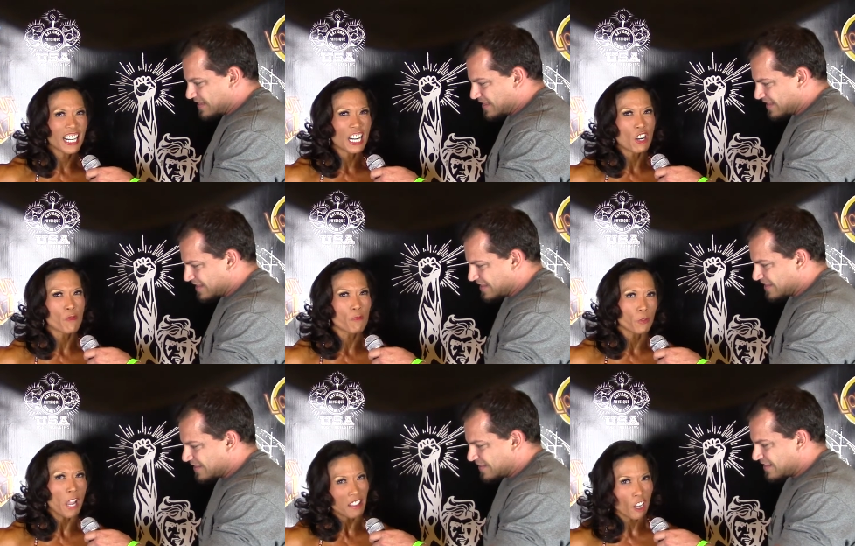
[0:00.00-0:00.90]
Speaker 1: um,
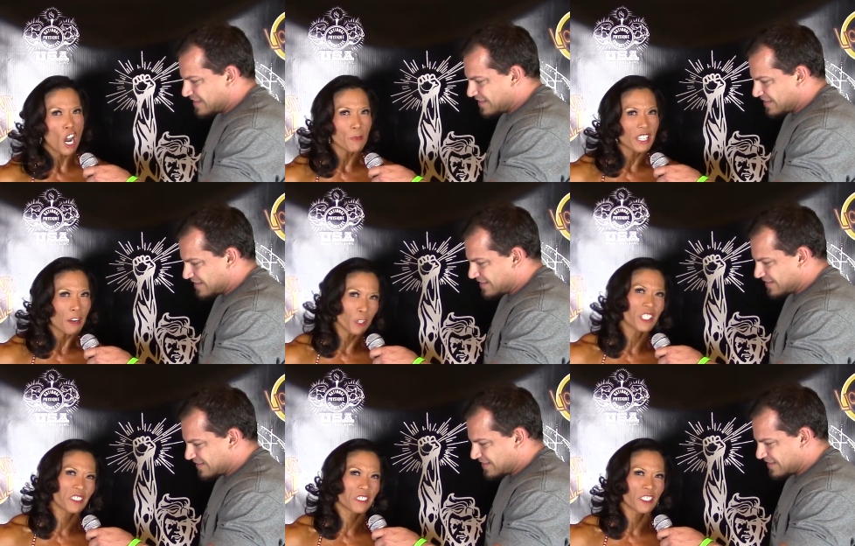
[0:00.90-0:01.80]
for, as a hobby, I
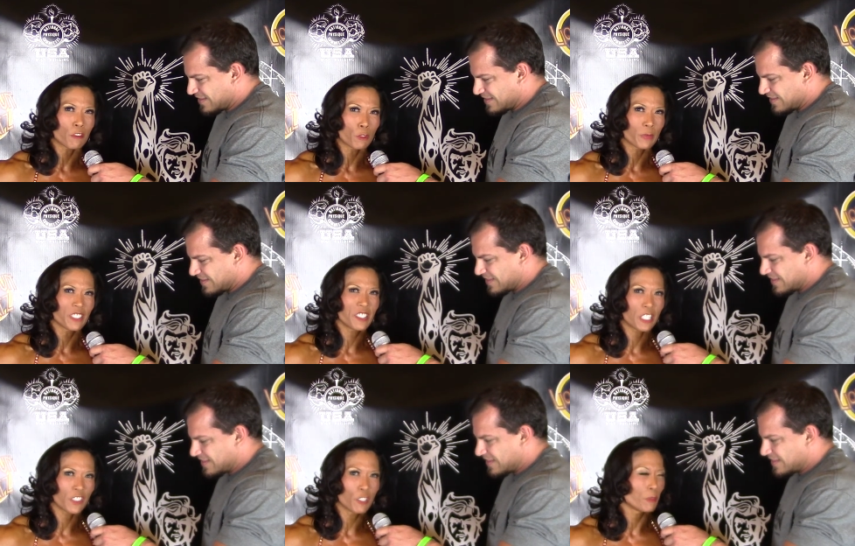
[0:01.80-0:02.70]
work as a stunt woman,
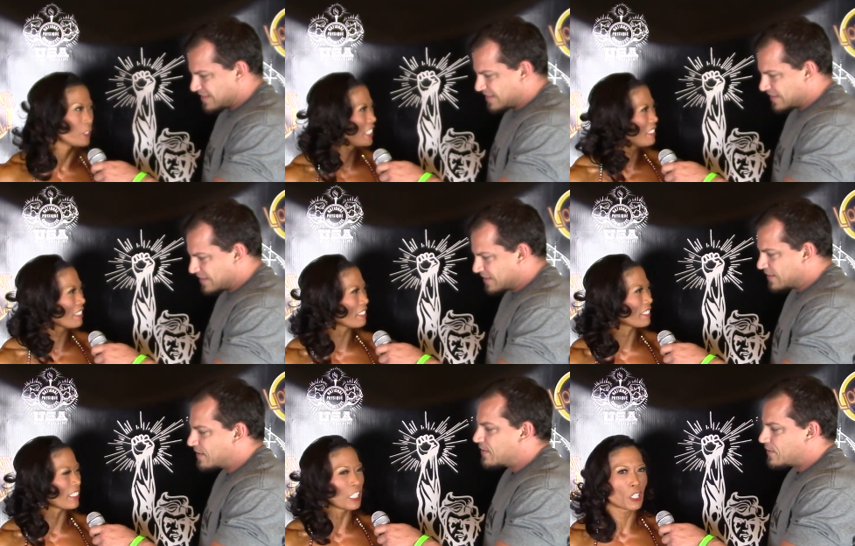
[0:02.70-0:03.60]
TV and movies.
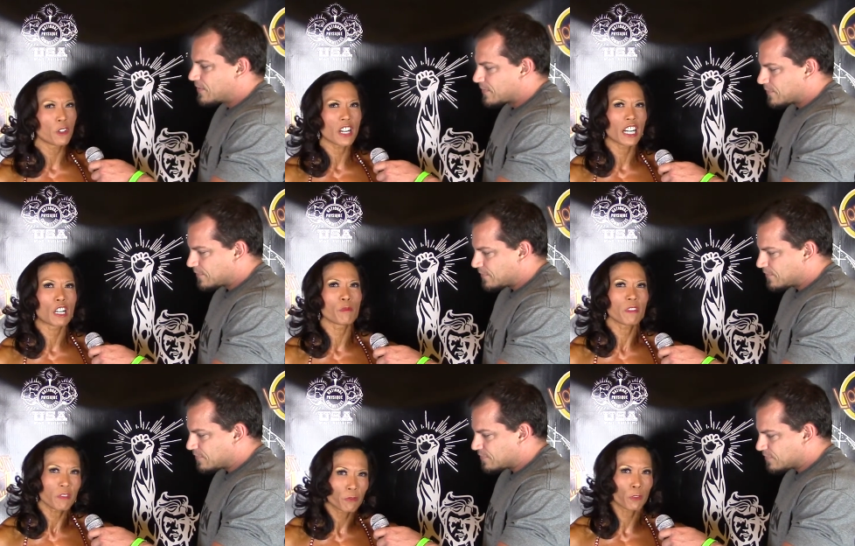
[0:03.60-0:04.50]
So
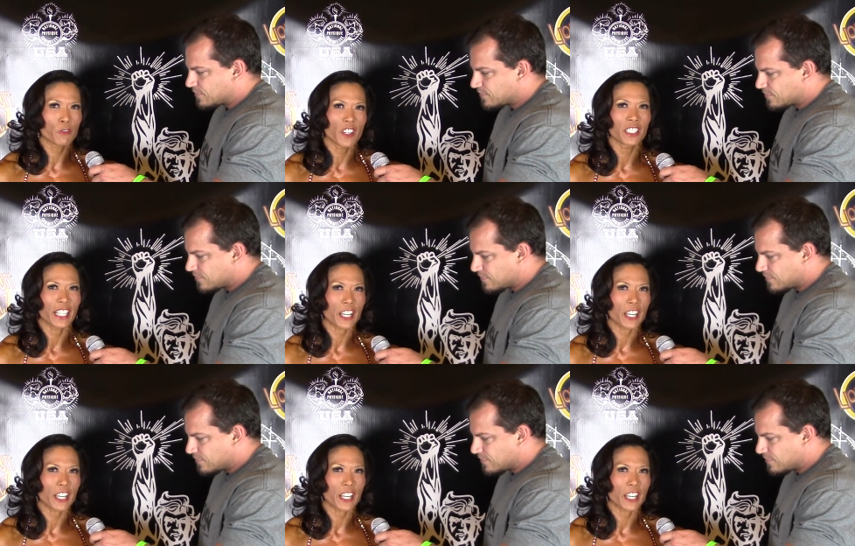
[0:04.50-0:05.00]
um, for fun, I